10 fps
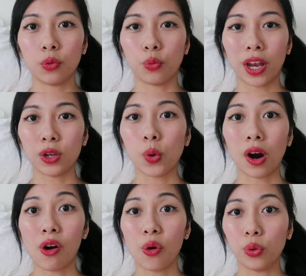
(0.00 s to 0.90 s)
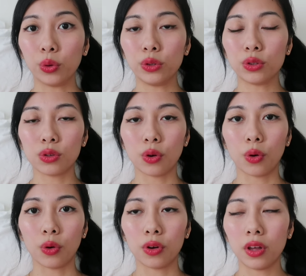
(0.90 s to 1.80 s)
when you are old.
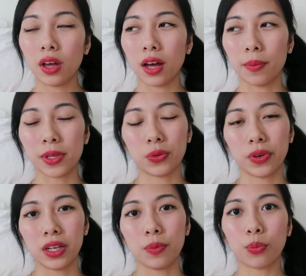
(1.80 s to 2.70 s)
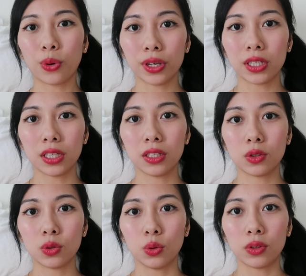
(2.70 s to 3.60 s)
So it's really
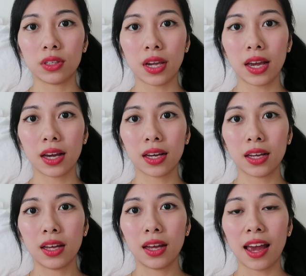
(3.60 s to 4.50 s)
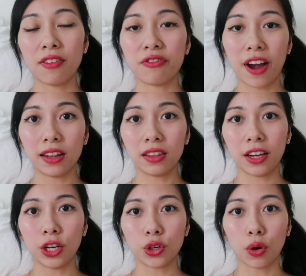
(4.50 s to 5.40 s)
important to take
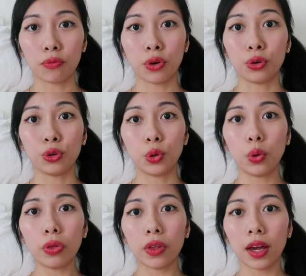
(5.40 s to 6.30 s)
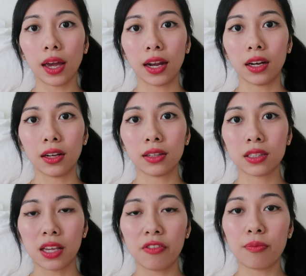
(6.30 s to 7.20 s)
advantage of your youth
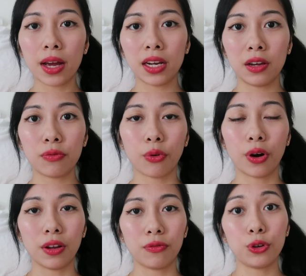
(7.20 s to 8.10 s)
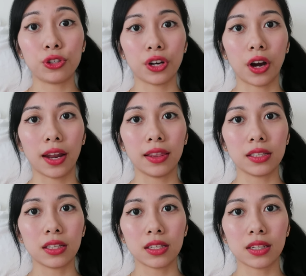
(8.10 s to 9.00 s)
and save money for the future, and
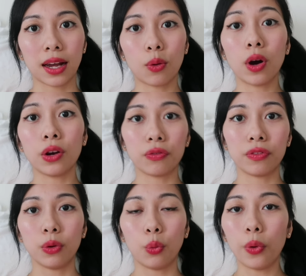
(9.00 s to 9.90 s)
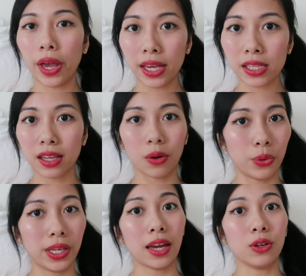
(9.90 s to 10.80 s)
this is like one of the ways that
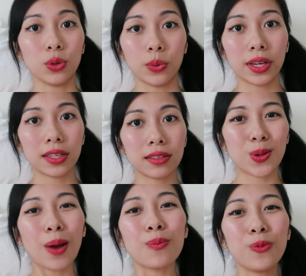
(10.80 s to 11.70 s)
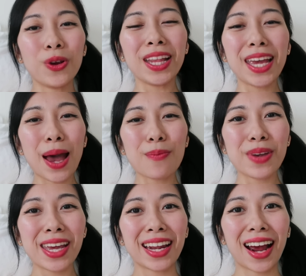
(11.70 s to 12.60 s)
we can do it. So I'm really
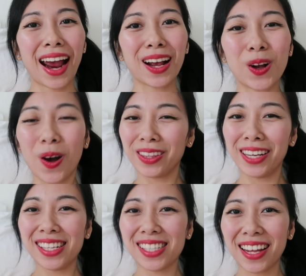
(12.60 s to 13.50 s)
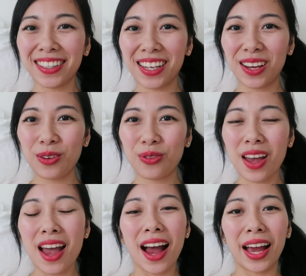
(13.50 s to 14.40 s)
happy that I got the incentive.
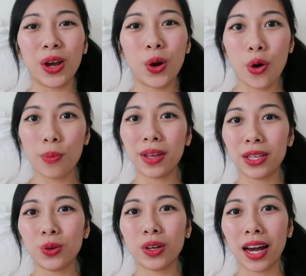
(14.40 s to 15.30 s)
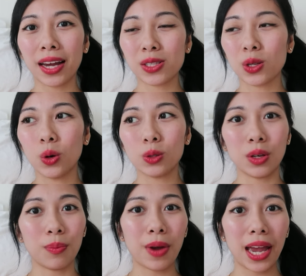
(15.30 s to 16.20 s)
I hope that you guys go
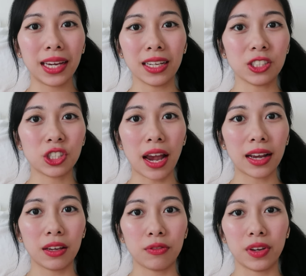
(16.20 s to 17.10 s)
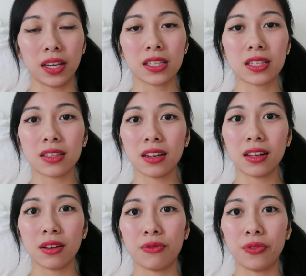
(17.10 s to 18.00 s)
to the bank and check if it's
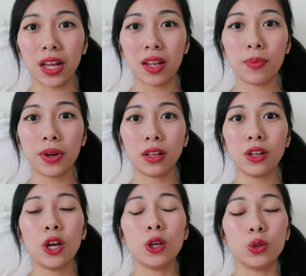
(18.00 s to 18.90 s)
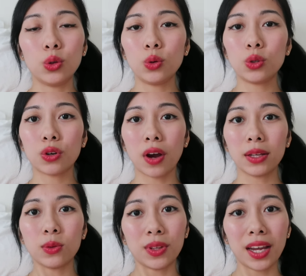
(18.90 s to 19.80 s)
still available. Do
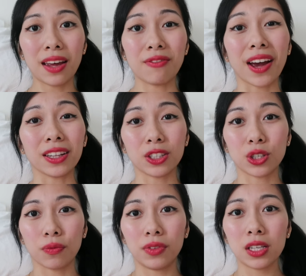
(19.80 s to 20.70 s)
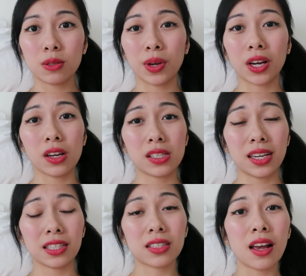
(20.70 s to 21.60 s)
try to take advantage of this
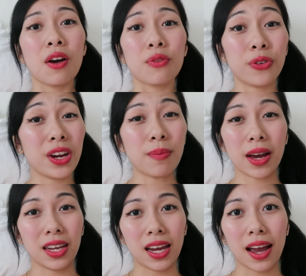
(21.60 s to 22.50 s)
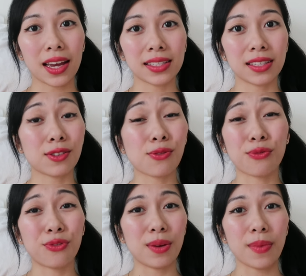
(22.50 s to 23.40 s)
because it's free money, guys. It's
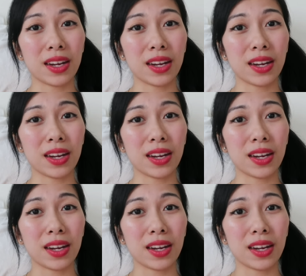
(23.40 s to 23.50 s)
free